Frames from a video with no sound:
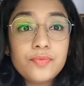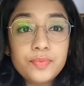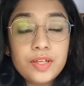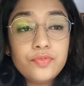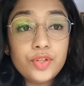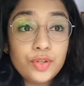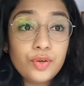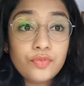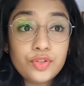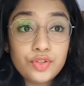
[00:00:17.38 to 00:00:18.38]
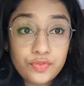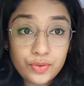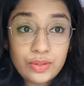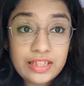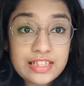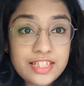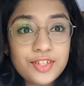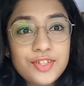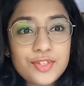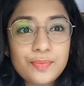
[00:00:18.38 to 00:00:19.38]
that video of the review linked
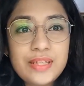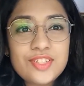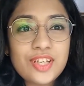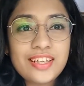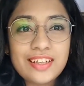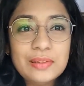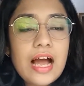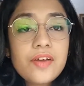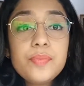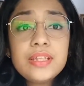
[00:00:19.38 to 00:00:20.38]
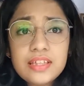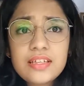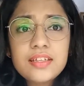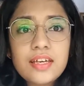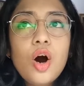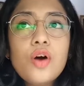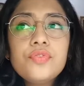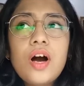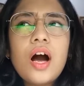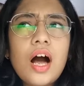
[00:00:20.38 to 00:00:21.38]
here, so please check it out. I've been thinking of
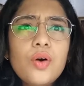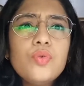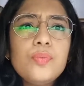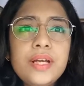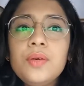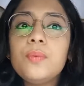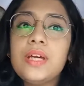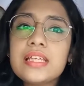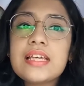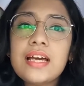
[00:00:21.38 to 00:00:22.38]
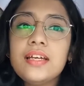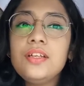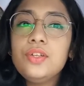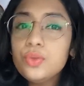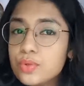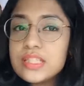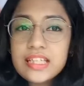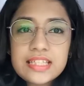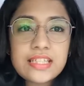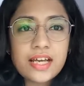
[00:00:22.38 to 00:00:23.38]
how many ways I can use
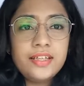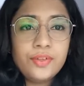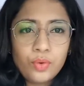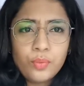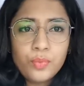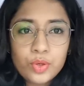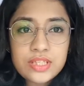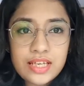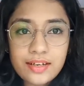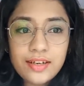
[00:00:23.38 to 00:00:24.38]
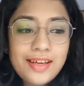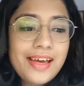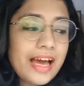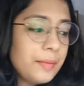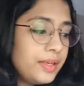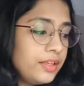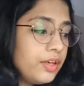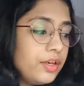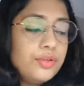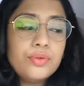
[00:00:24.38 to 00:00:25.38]
these tiny notebooks in. I mean,
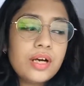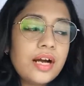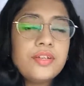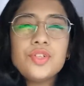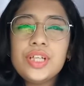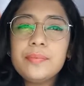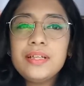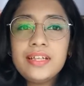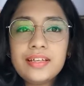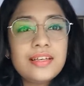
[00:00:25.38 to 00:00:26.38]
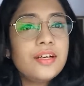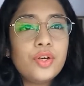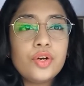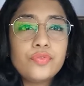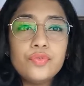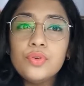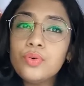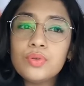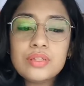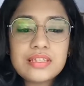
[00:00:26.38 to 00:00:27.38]
you can't really be taking a lot of
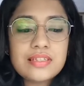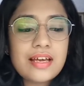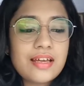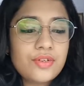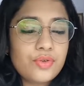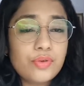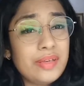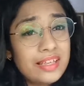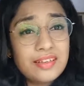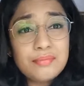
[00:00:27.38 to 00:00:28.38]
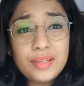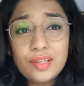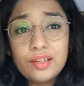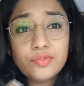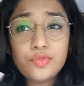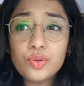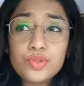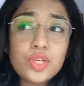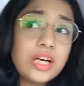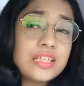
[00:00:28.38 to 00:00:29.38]
notes and making big
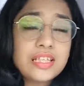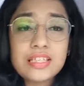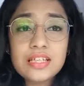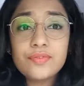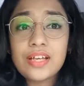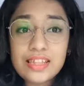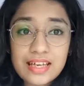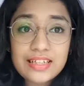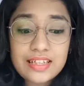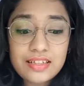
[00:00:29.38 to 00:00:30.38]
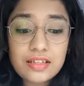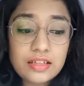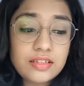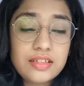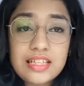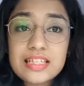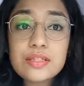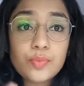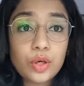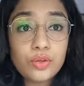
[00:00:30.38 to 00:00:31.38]
flowcharts and stuff like that in these
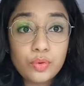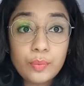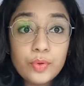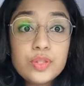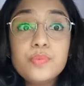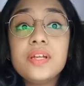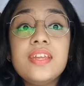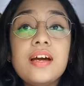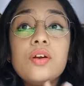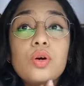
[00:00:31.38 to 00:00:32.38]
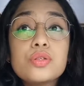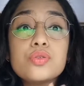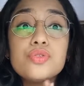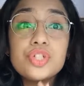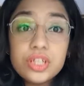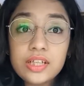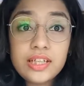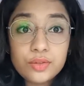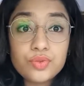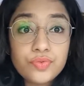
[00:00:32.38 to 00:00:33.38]
small notebooks, but they are also really
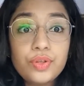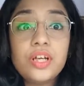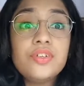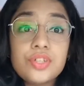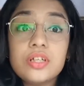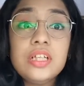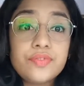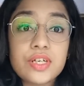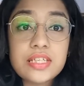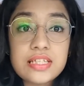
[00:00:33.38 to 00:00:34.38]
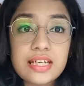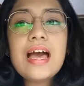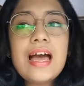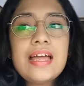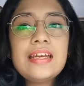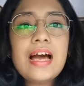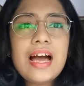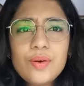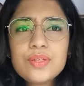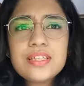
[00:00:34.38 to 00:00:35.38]
useful and really versatile. And
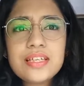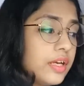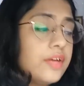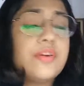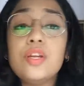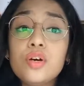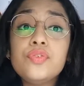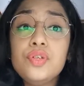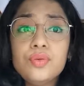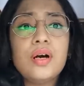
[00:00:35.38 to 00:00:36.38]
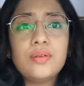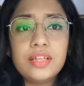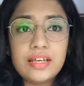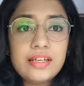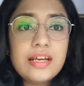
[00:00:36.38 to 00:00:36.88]
I was thinking, if any of you out there